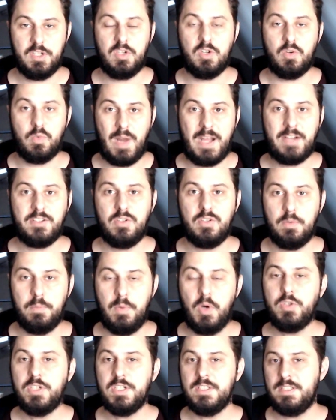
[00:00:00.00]
correct your
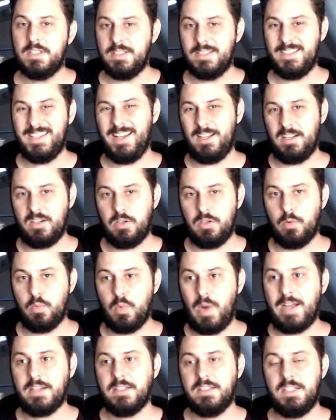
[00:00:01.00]
emotions, it's not
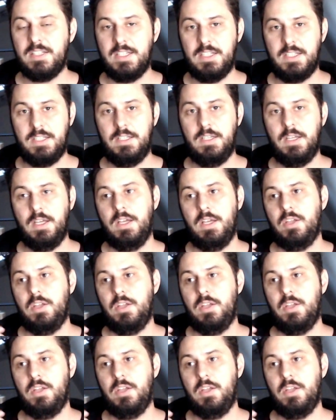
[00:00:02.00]
correcting